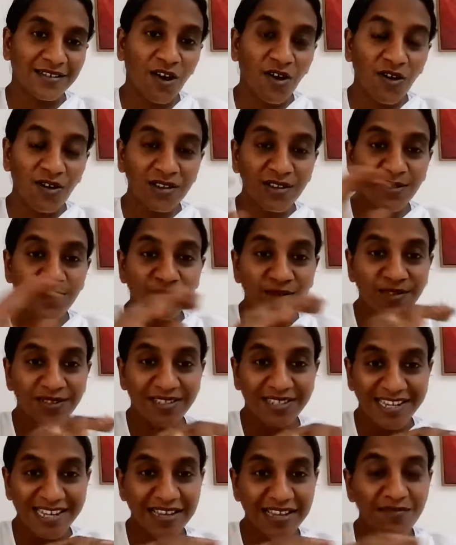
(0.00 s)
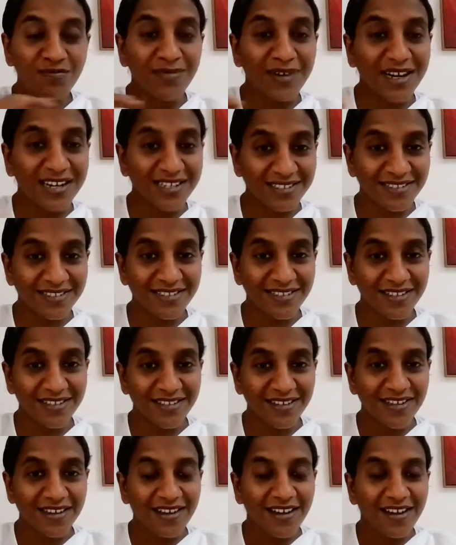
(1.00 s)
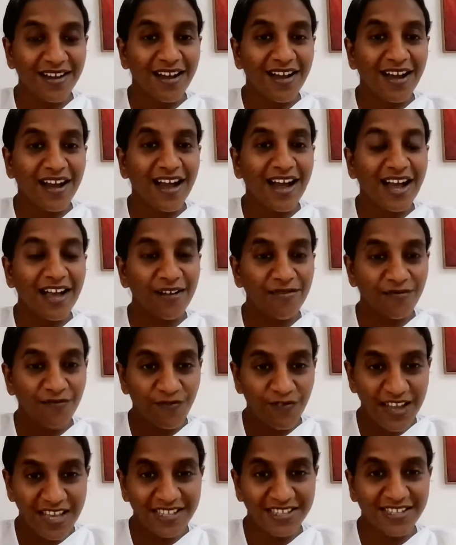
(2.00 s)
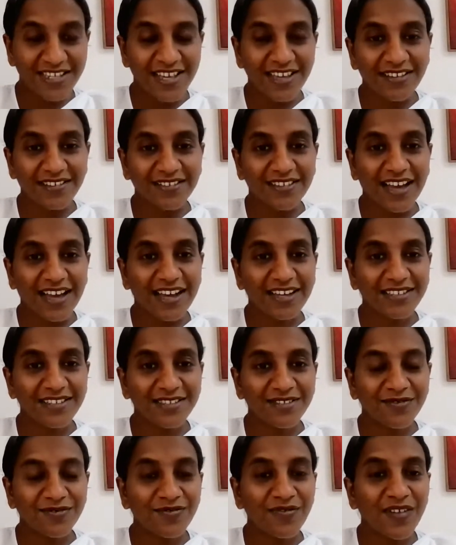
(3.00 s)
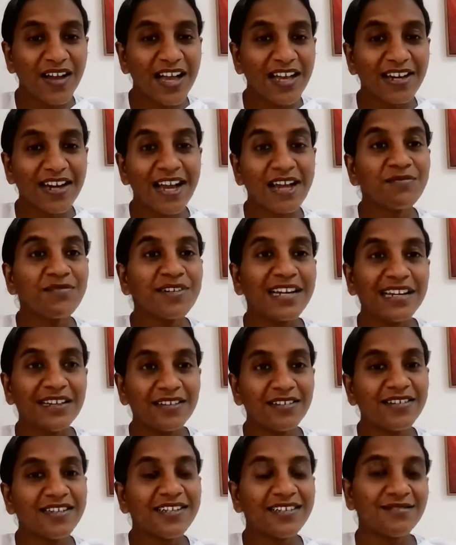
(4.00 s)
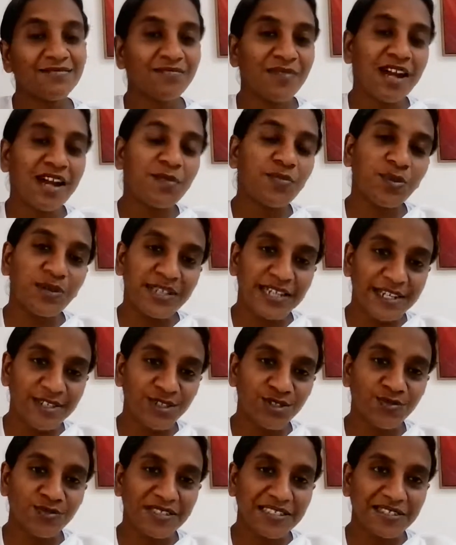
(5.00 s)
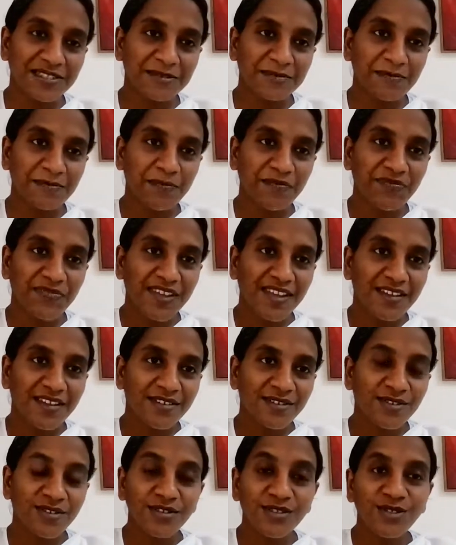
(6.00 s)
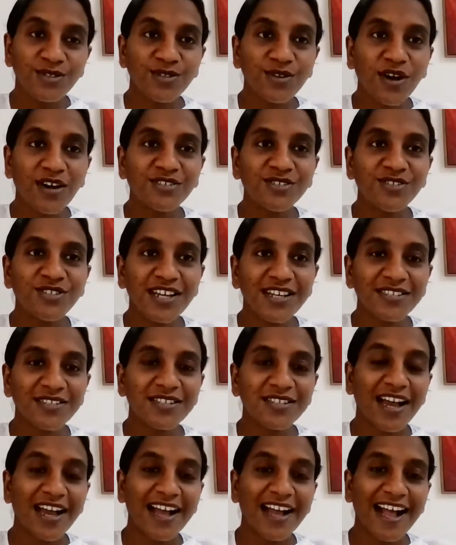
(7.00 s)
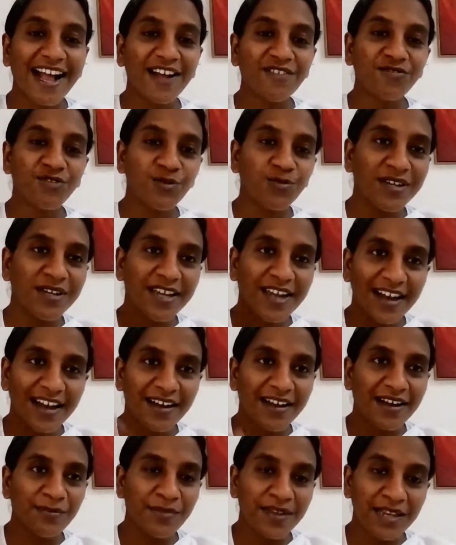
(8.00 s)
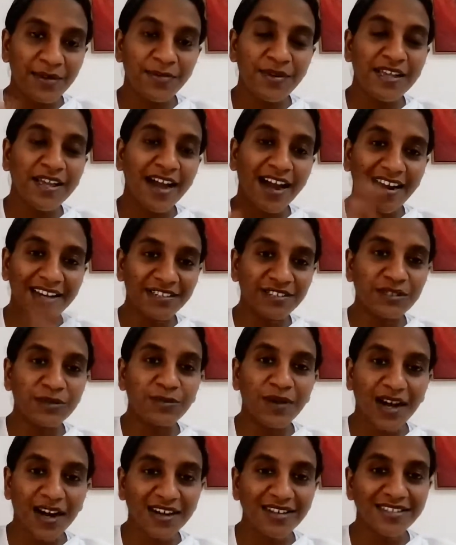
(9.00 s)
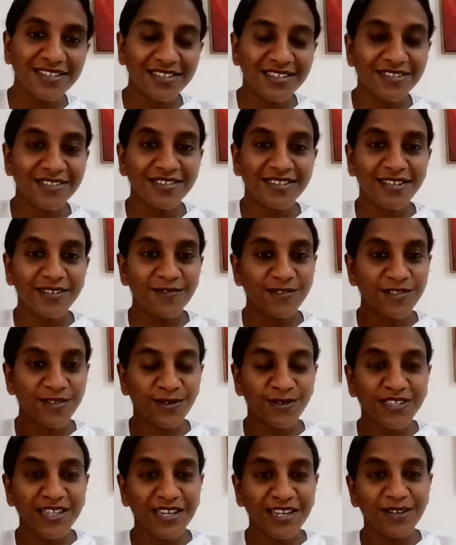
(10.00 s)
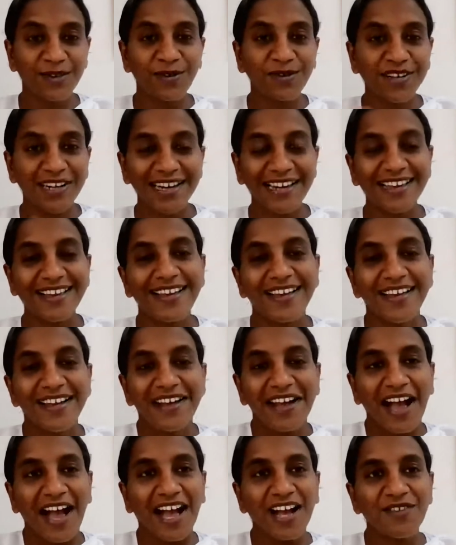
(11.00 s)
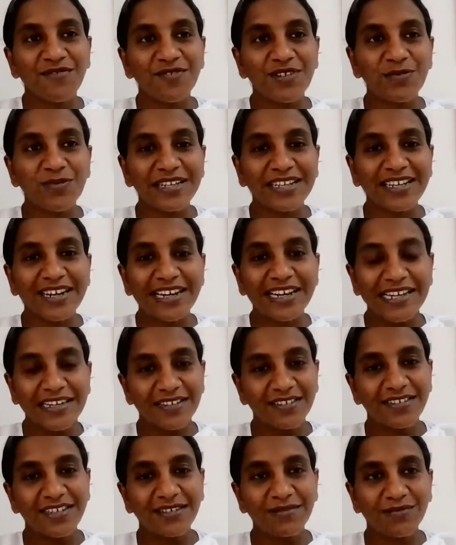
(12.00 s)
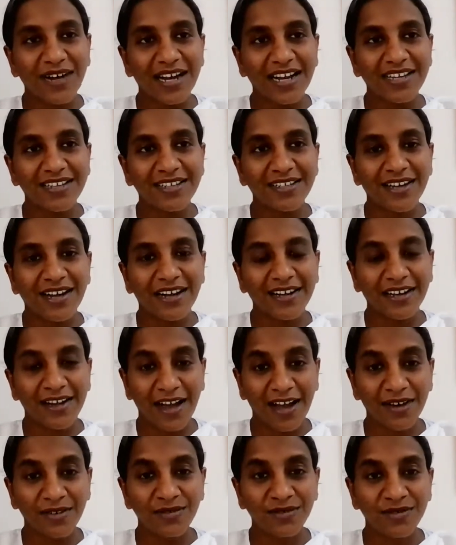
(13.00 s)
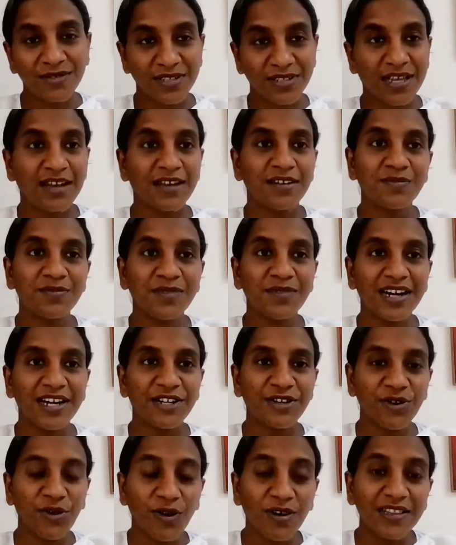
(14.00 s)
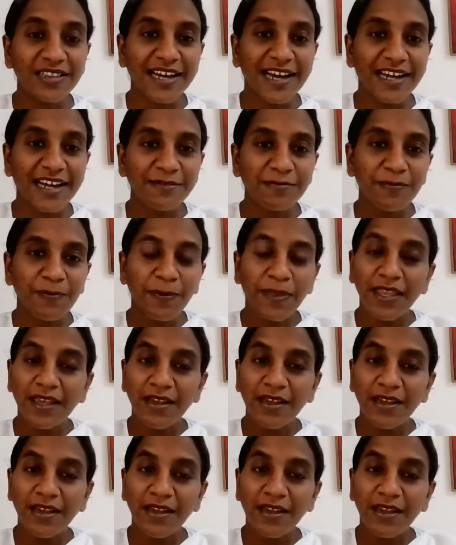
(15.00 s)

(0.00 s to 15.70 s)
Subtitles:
all those 3 months I am facing that where I'm clearing my punishment. So it's not just I have to be behind the bars itself. So then only I will be clear in my accounts, karma, and all that.